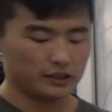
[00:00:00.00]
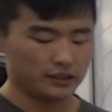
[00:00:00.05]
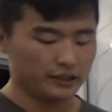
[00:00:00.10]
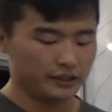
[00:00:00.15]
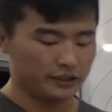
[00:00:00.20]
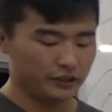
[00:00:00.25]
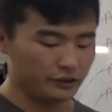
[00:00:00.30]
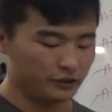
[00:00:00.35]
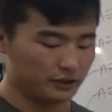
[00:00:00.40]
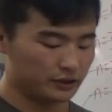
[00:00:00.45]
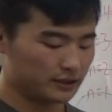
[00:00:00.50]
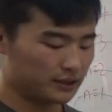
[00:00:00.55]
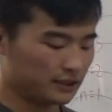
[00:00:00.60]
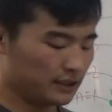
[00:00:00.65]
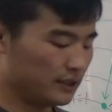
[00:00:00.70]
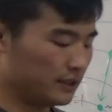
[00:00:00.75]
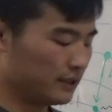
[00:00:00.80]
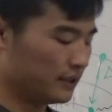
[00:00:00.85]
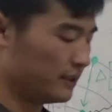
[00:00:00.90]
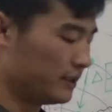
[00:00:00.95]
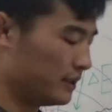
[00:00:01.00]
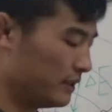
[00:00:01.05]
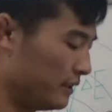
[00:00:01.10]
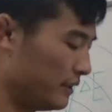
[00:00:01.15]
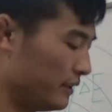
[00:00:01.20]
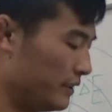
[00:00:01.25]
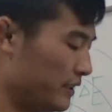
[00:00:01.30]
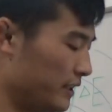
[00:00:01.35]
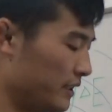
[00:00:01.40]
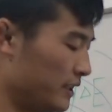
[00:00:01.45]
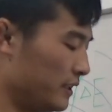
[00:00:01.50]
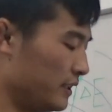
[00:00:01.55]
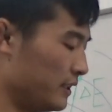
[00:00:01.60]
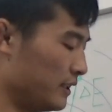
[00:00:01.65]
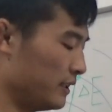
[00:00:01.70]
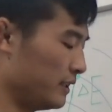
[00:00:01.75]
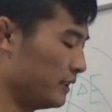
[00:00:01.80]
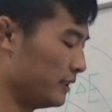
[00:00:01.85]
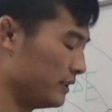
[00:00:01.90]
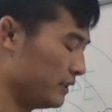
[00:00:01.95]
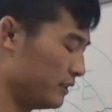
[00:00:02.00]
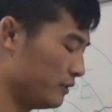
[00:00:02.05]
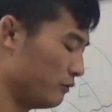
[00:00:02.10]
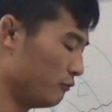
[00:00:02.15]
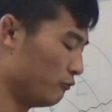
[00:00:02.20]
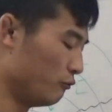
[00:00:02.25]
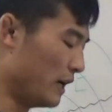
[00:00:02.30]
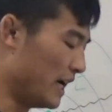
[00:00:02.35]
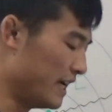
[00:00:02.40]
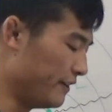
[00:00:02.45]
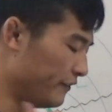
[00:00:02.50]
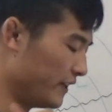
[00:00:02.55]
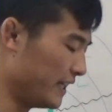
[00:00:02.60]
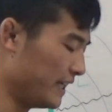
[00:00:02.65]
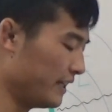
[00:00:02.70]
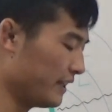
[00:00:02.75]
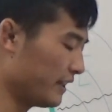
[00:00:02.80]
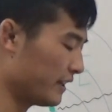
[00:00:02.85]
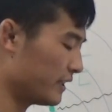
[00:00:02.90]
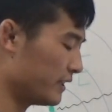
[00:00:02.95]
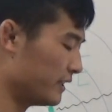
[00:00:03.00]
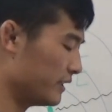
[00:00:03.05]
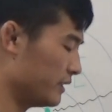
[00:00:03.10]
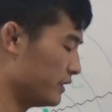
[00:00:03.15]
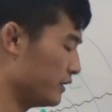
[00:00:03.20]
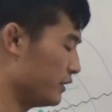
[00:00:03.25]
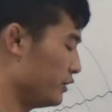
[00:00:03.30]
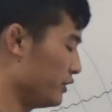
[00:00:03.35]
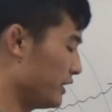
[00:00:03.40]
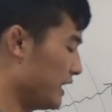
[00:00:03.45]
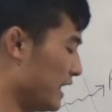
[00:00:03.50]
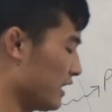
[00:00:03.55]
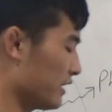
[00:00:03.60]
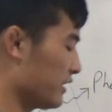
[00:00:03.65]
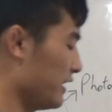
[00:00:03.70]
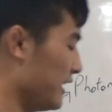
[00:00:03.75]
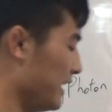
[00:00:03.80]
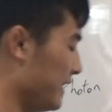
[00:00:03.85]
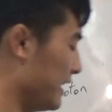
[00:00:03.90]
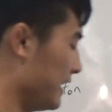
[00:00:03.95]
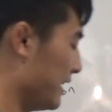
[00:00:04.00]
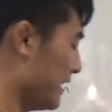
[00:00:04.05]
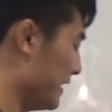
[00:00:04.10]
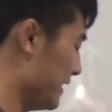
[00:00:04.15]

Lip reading: going to use the wavelength to calculate that